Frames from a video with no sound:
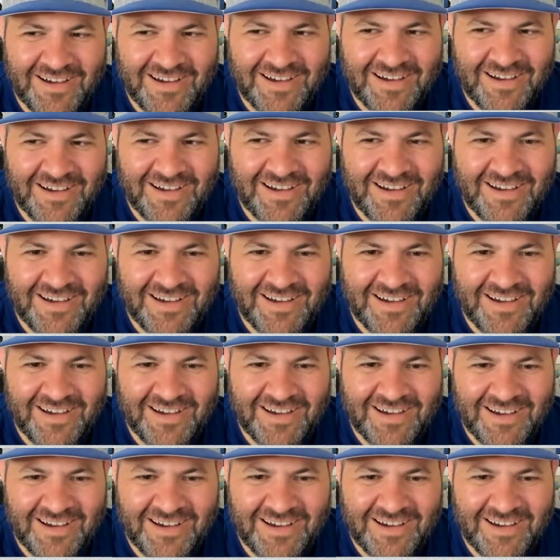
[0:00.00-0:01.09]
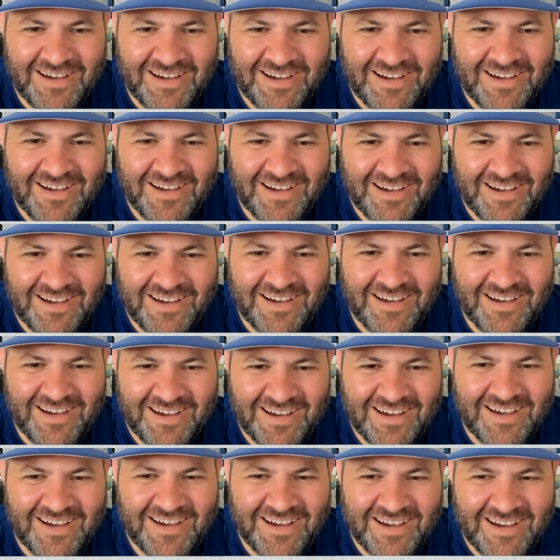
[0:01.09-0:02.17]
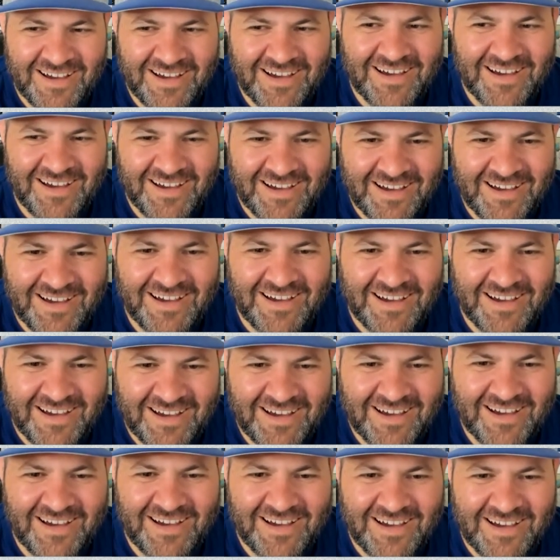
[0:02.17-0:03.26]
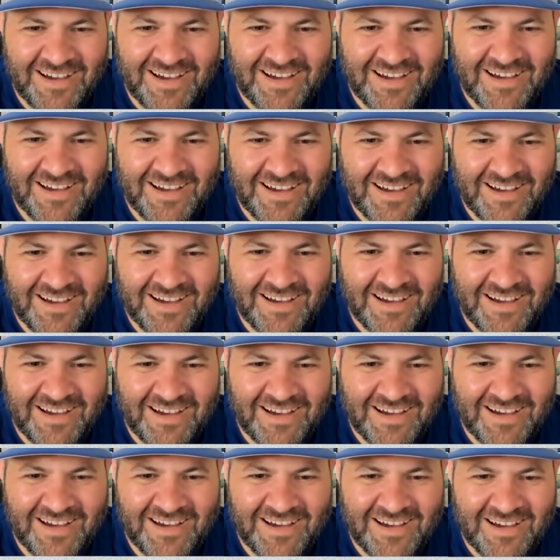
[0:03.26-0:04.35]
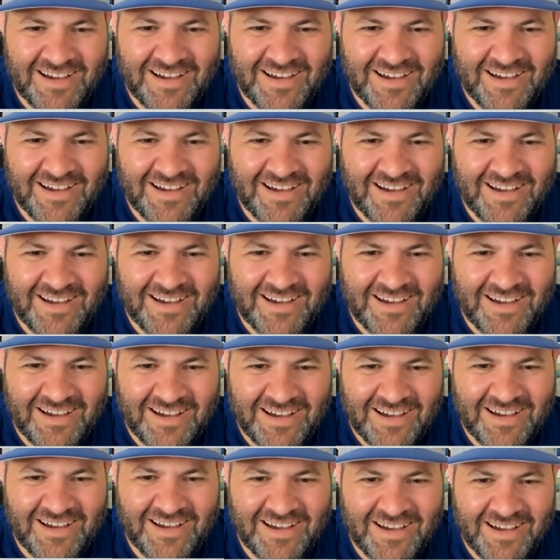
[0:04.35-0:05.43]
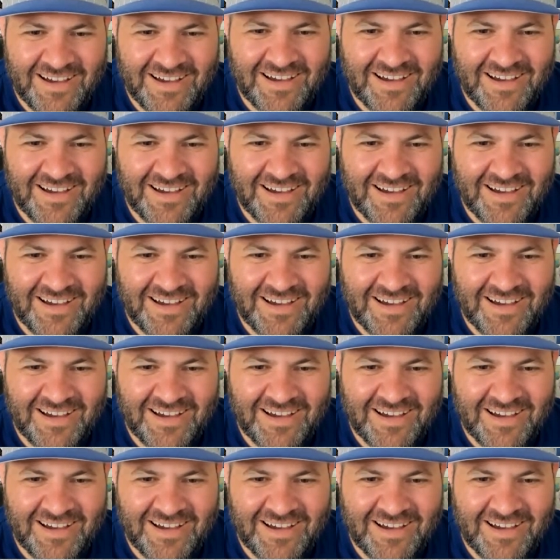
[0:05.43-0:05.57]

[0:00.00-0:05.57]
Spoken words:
[no speech]